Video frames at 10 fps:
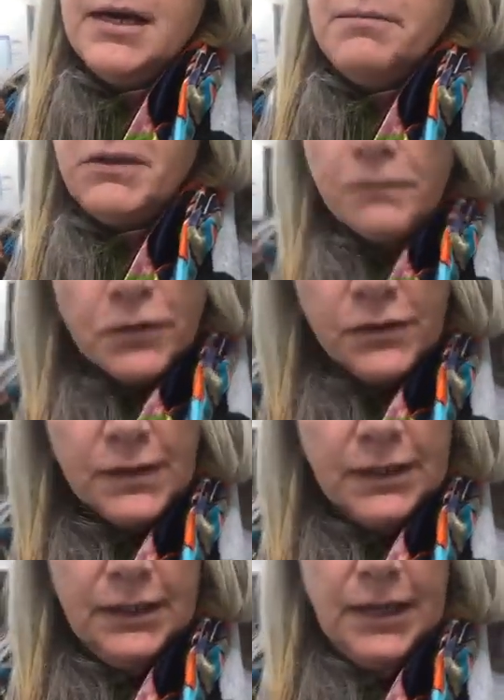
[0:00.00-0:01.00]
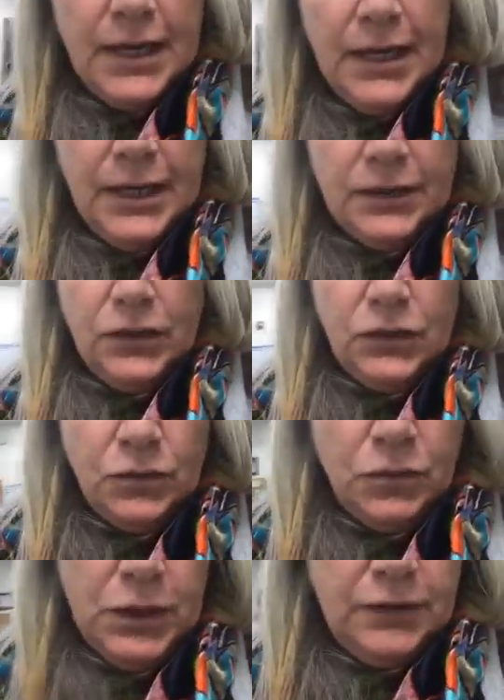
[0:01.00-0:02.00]
But the first thing to
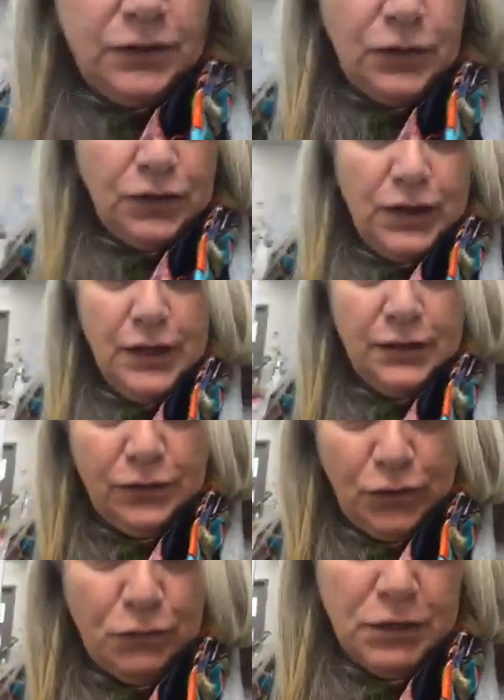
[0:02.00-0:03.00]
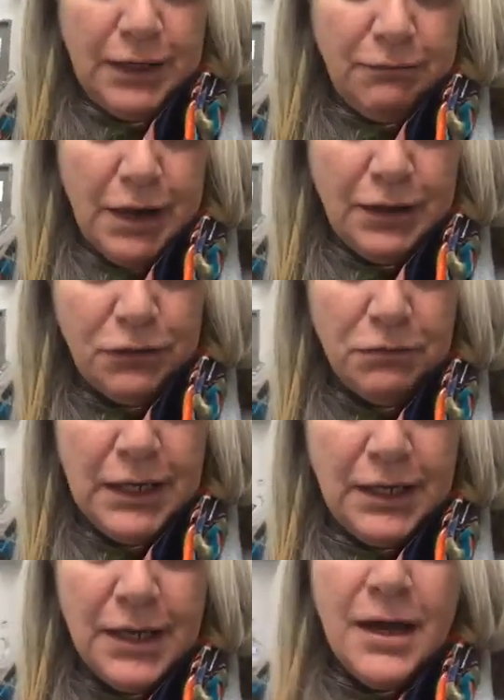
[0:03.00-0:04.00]
do is 3, right? 3,